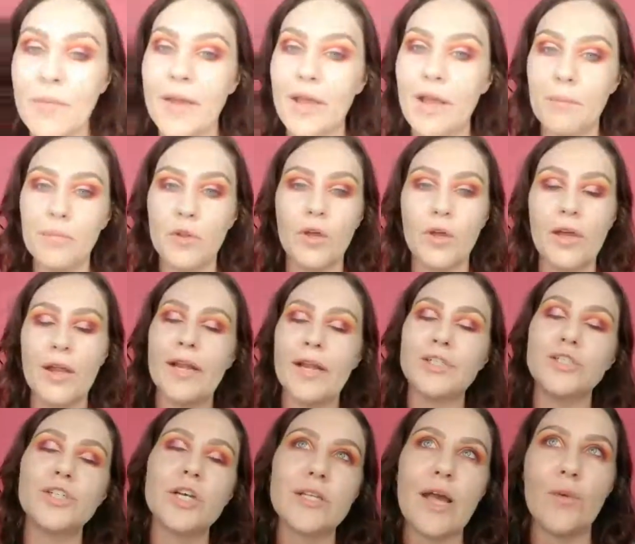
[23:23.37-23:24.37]
makeup look, and
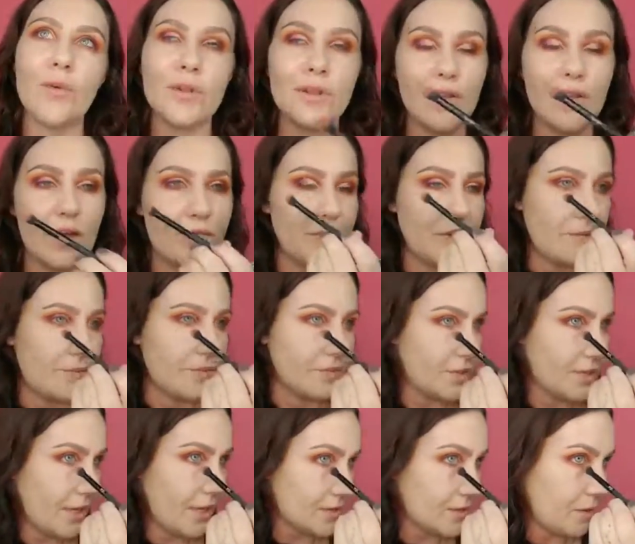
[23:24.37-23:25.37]
I would love people
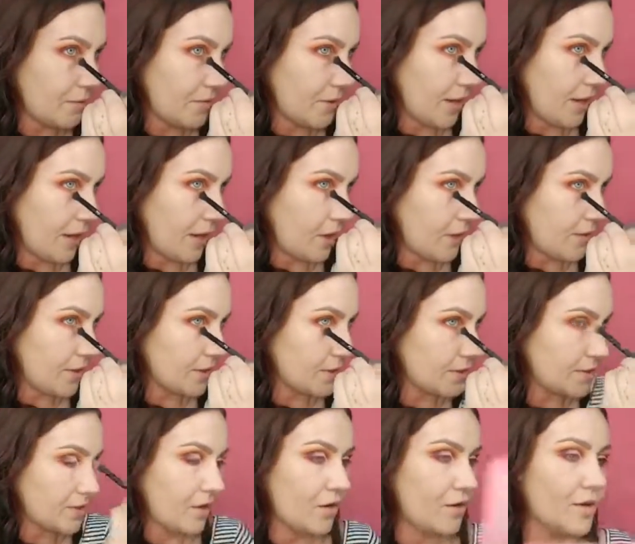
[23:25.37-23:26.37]
to get something out of
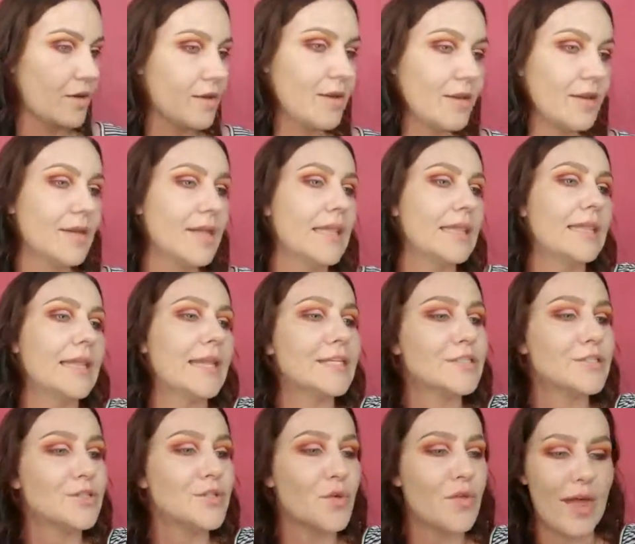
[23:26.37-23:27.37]
this. So,
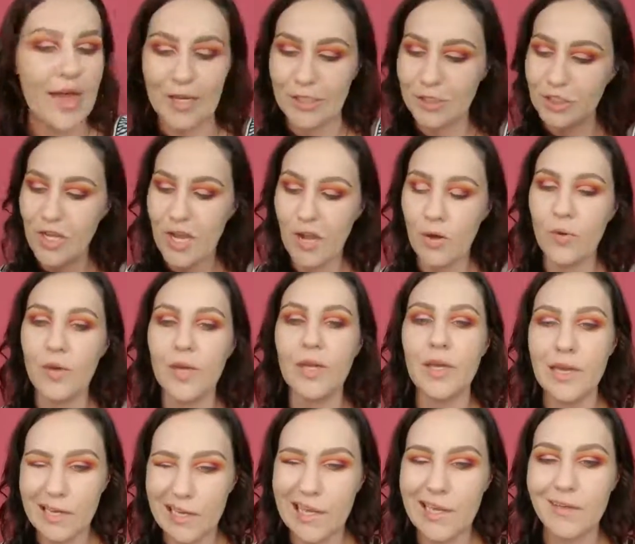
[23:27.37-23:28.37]
let's do that, shall
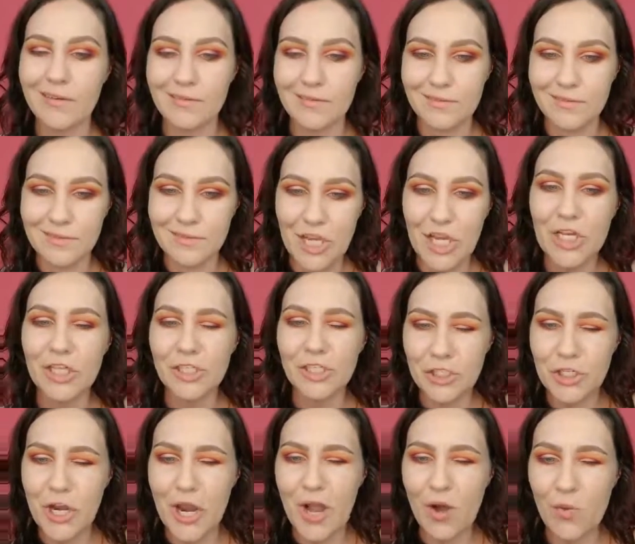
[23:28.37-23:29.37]
we?
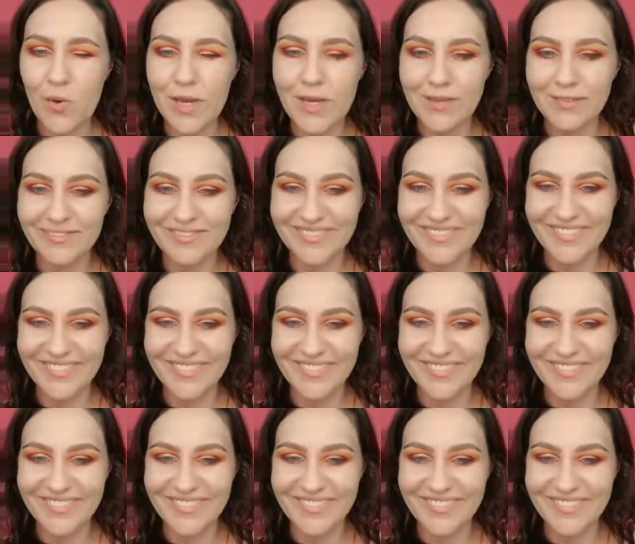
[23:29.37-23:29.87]
Shall we?